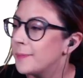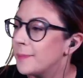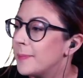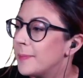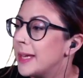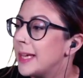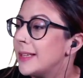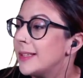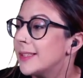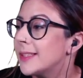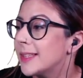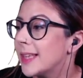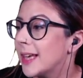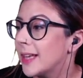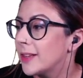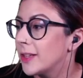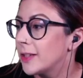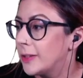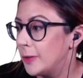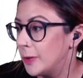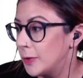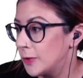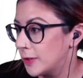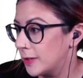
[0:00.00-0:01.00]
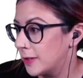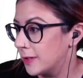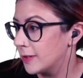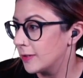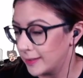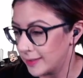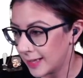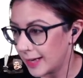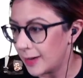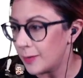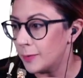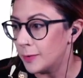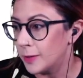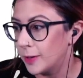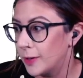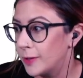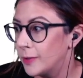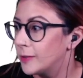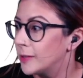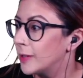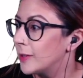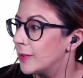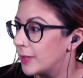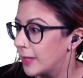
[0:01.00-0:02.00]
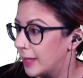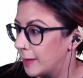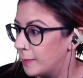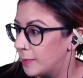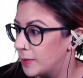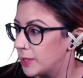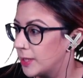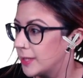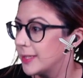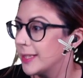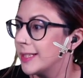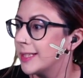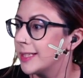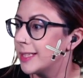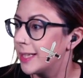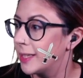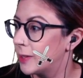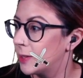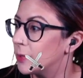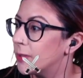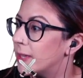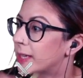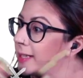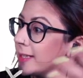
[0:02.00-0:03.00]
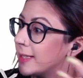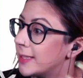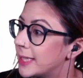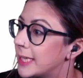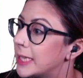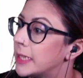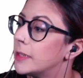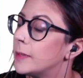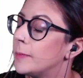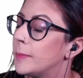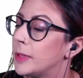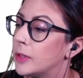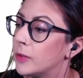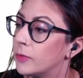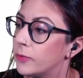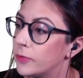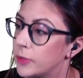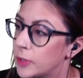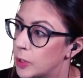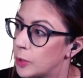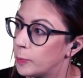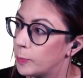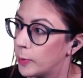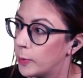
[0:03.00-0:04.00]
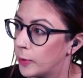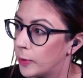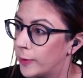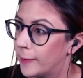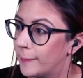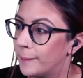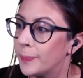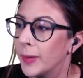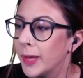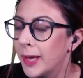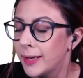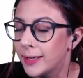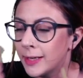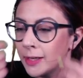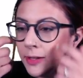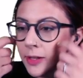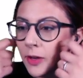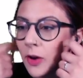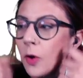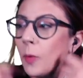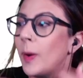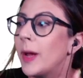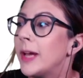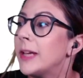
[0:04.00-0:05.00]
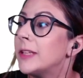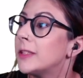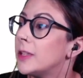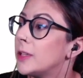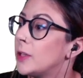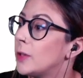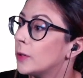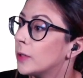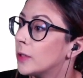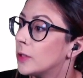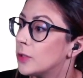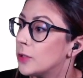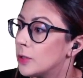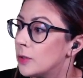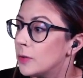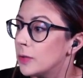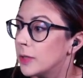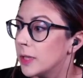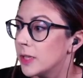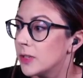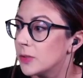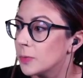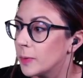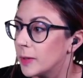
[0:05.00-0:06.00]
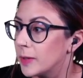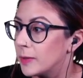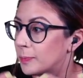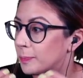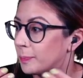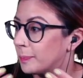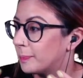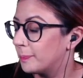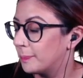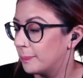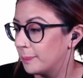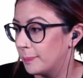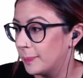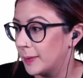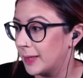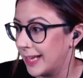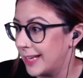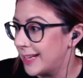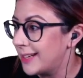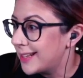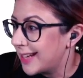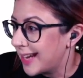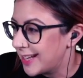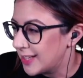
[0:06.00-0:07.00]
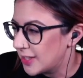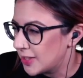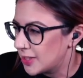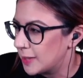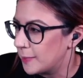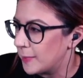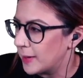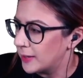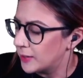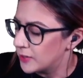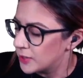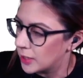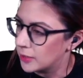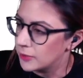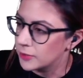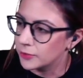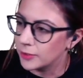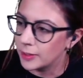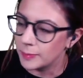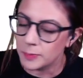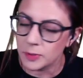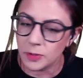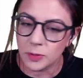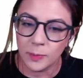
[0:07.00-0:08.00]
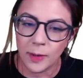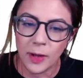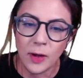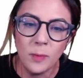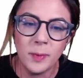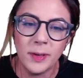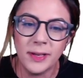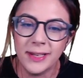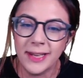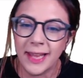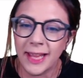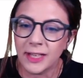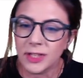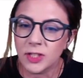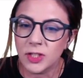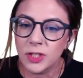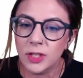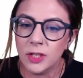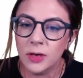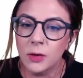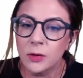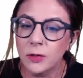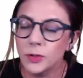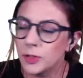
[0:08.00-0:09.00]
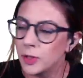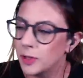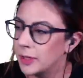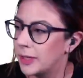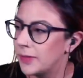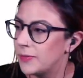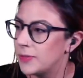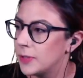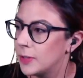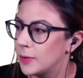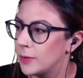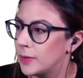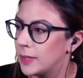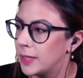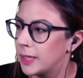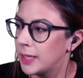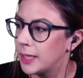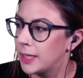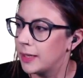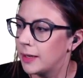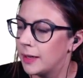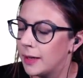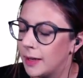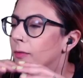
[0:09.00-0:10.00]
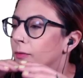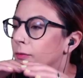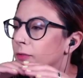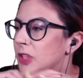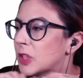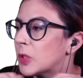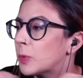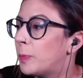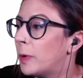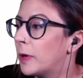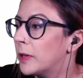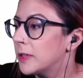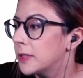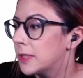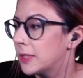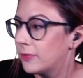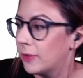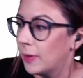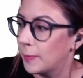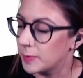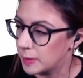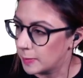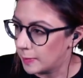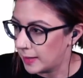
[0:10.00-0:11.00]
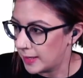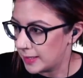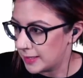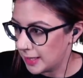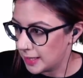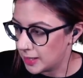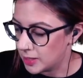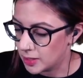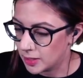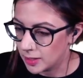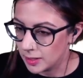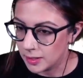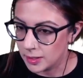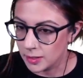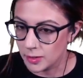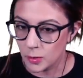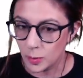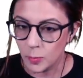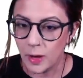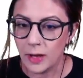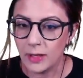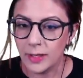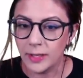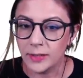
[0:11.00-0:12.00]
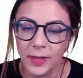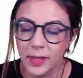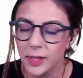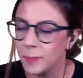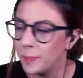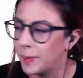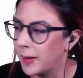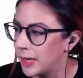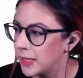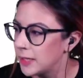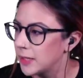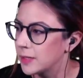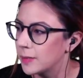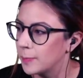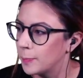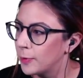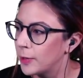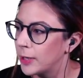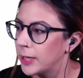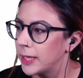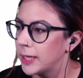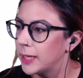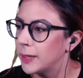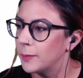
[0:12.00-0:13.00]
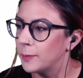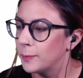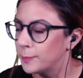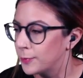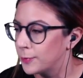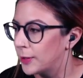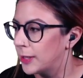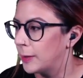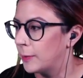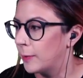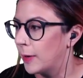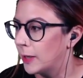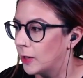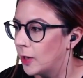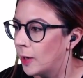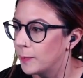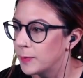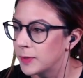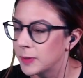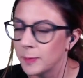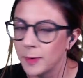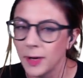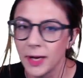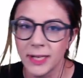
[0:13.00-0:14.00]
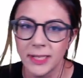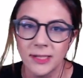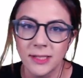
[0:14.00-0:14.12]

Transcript: means that the user doesn't download those images until they see them in the viewport. Now, there are ways that you can do this with plain HTML and JavaScript as well, but Next also gives you the responsive optimizations as well, and your pages are pretty well optimized.